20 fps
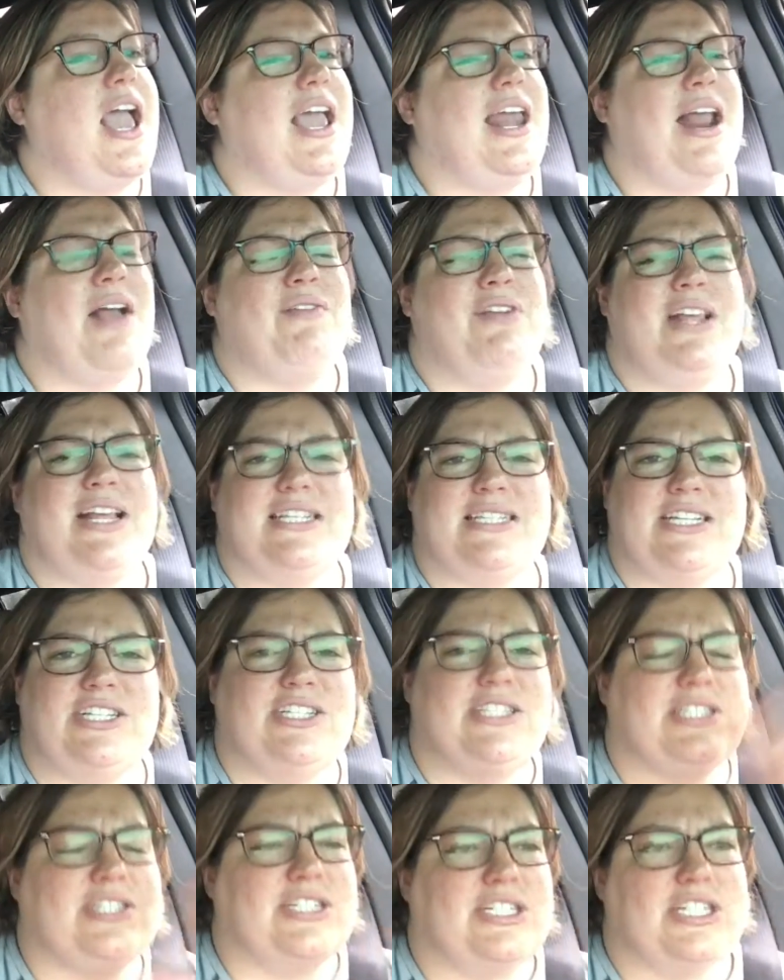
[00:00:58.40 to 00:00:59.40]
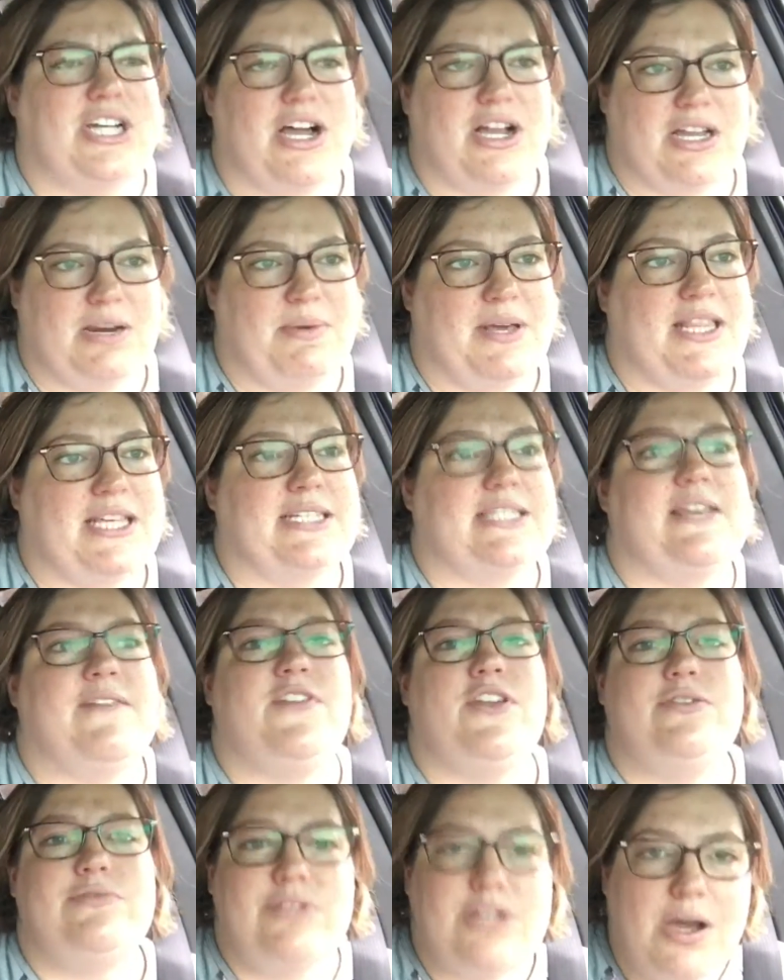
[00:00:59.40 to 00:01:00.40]
And I realize I just started talking about this.
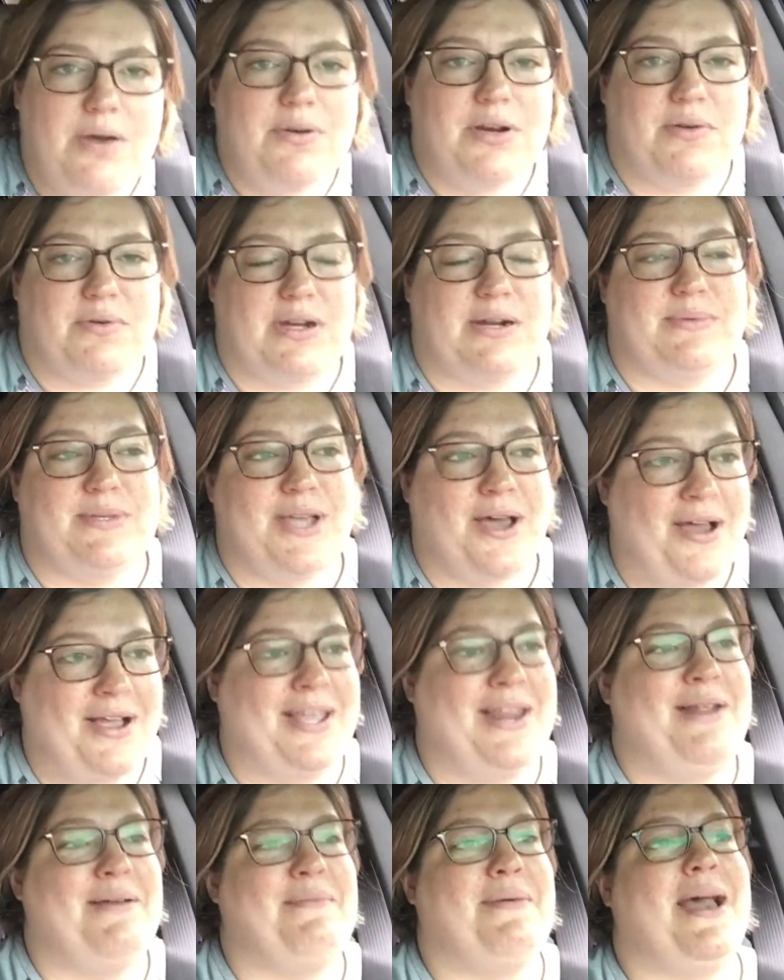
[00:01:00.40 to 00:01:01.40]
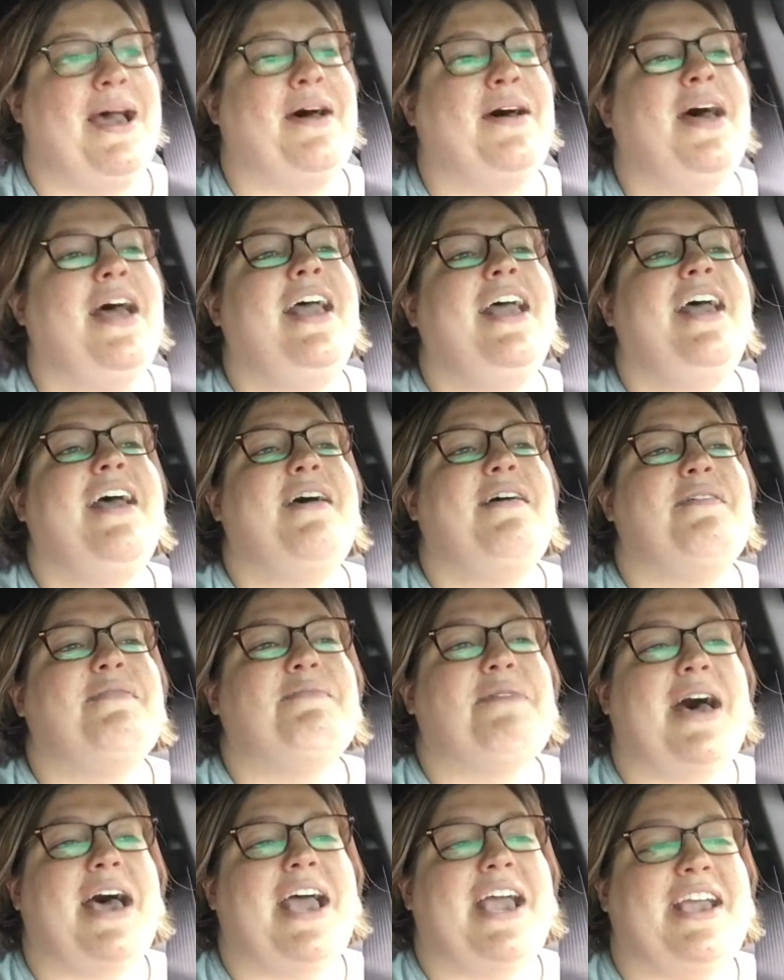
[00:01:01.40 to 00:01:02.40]
If you don't know what I'm talking about,
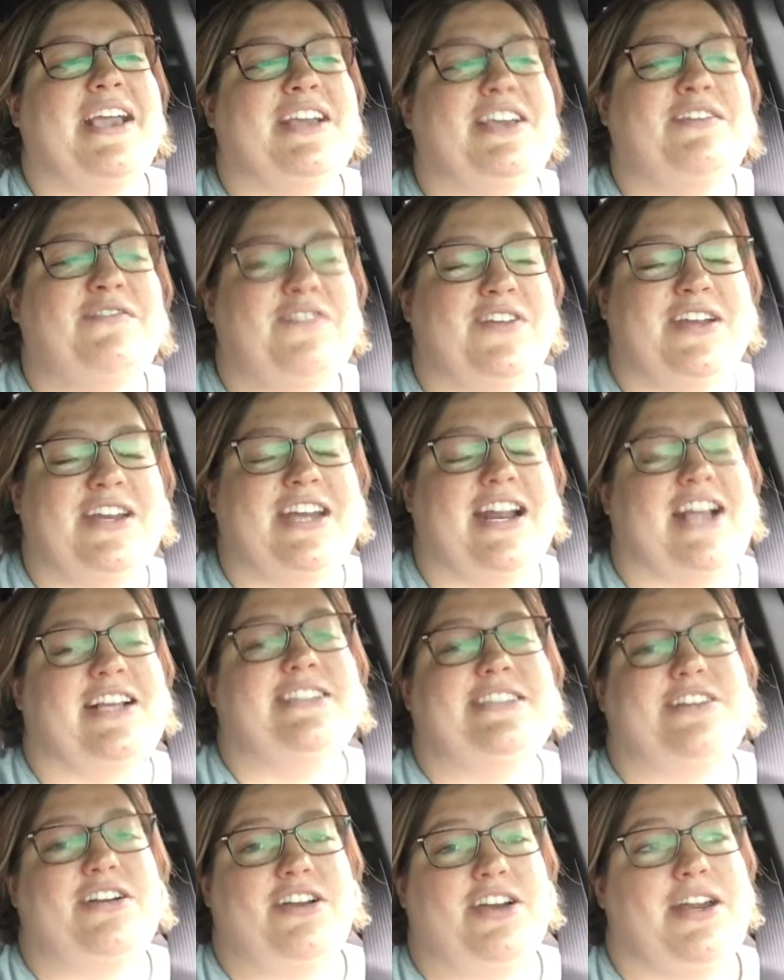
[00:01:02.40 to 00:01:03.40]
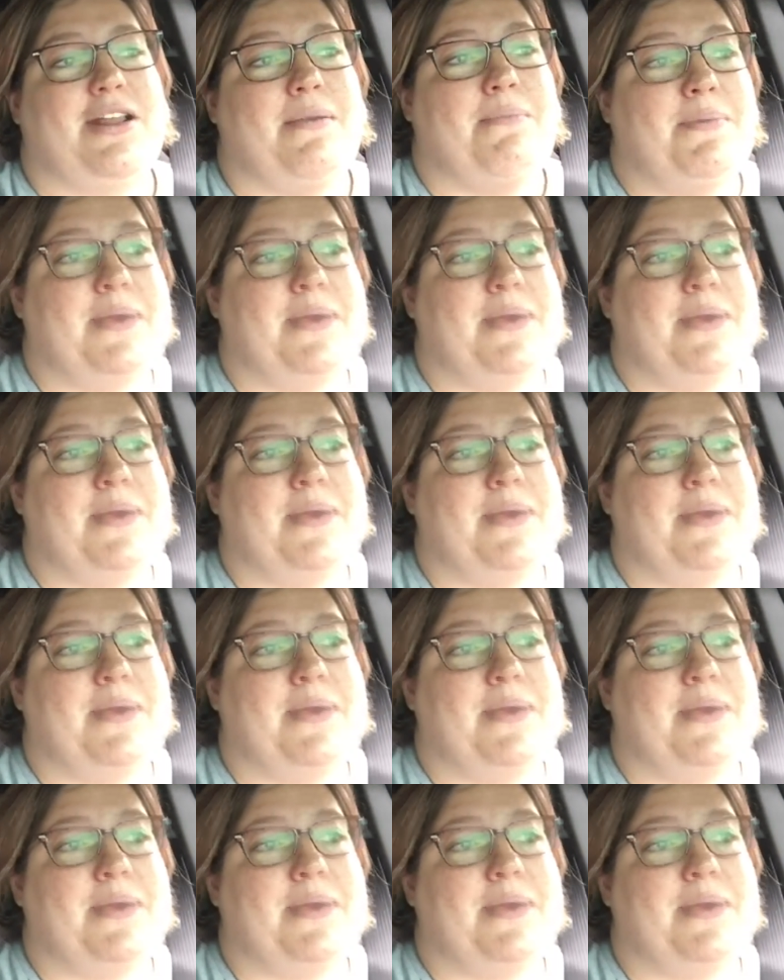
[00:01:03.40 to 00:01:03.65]
my good friend and I started a